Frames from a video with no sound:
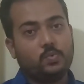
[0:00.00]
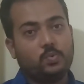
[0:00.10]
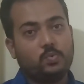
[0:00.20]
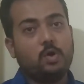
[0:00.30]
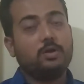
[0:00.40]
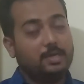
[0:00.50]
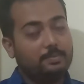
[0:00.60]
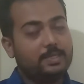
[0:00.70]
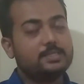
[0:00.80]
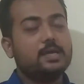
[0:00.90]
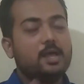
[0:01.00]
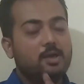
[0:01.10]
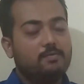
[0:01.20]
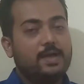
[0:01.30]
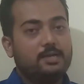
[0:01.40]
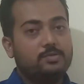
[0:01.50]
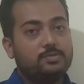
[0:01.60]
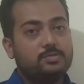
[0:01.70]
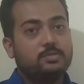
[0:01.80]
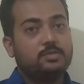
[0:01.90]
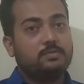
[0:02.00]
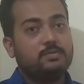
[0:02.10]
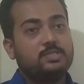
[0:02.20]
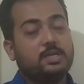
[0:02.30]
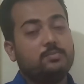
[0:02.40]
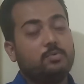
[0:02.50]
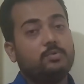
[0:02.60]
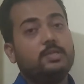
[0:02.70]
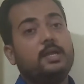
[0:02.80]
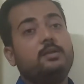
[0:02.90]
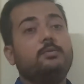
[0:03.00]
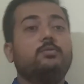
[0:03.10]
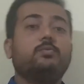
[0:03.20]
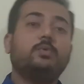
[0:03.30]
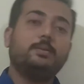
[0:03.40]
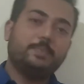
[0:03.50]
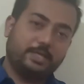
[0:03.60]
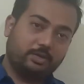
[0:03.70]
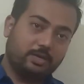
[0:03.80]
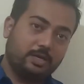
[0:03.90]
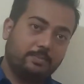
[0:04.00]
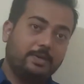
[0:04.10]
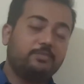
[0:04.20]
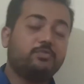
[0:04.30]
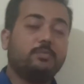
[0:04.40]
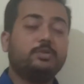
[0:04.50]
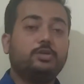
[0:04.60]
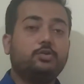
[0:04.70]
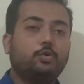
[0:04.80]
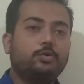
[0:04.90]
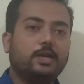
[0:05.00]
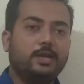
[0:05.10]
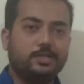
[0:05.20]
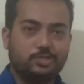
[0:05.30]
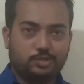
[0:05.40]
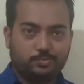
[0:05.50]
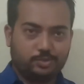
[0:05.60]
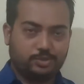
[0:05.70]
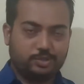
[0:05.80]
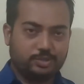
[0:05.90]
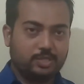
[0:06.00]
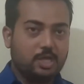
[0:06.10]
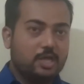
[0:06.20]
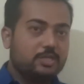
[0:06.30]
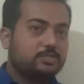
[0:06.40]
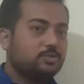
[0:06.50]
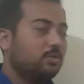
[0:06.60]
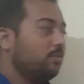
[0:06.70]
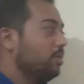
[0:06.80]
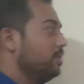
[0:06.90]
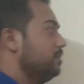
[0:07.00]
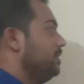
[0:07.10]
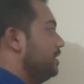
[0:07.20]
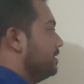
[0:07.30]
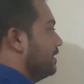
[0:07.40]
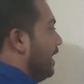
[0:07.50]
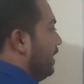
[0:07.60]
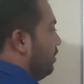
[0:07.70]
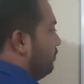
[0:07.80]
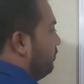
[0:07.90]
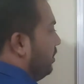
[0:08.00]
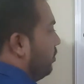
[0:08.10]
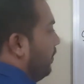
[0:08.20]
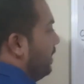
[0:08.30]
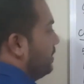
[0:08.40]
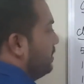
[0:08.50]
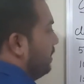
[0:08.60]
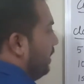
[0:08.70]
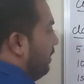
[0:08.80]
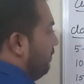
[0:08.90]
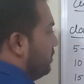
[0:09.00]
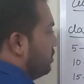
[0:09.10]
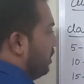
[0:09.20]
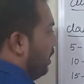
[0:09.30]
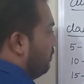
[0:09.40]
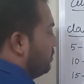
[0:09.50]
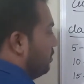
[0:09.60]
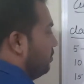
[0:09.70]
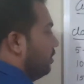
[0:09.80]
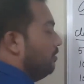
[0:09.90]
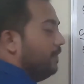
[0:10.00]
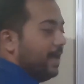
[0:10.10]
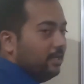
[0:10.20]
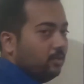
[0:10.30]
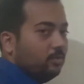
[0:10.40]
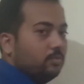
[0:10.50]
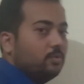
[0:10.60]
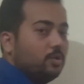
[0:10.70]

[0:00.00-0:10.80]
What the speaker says: or limit, values which are more than one particular limit from the total distribution. So this kind of frequency which gives you the value